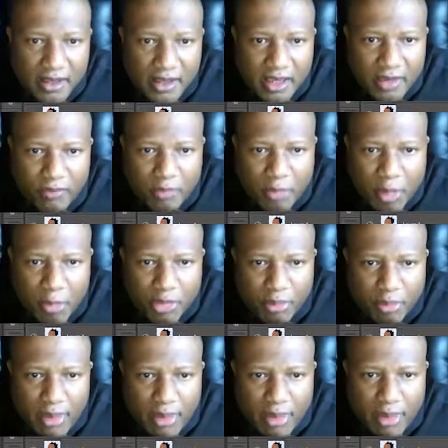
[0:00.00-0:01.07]
And remember, the
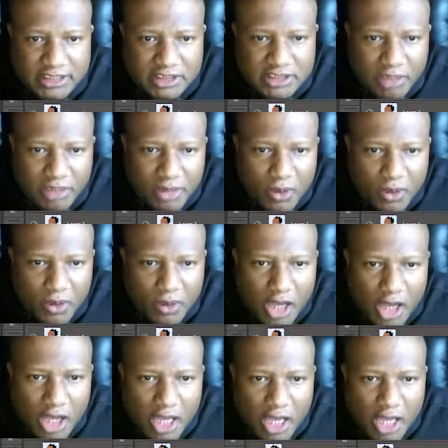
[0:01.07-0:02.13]
black is going to be going
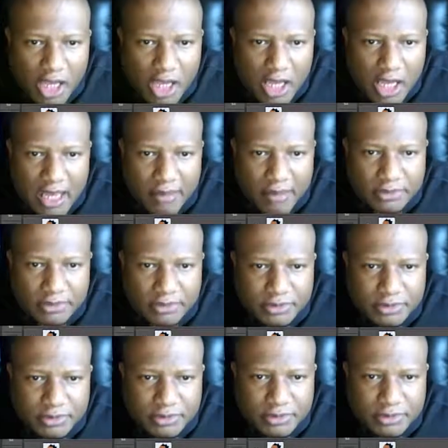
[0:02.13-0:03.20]
on top, so
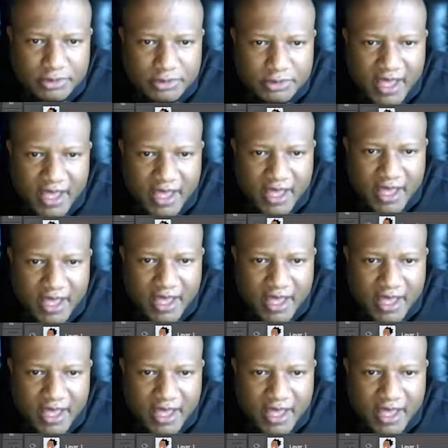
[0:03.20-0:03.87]
we'll be fine.